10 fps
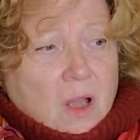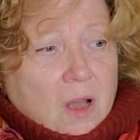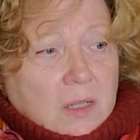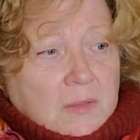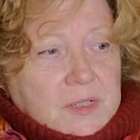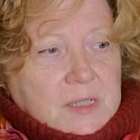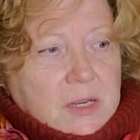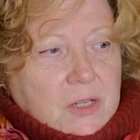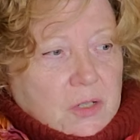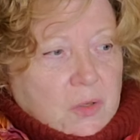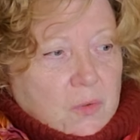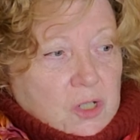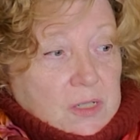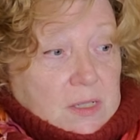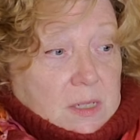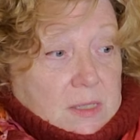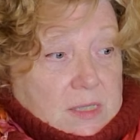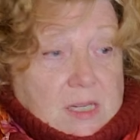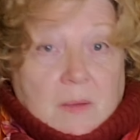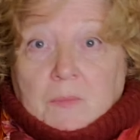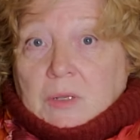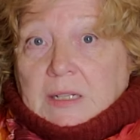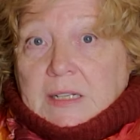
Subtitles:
all of a sudden you just stumble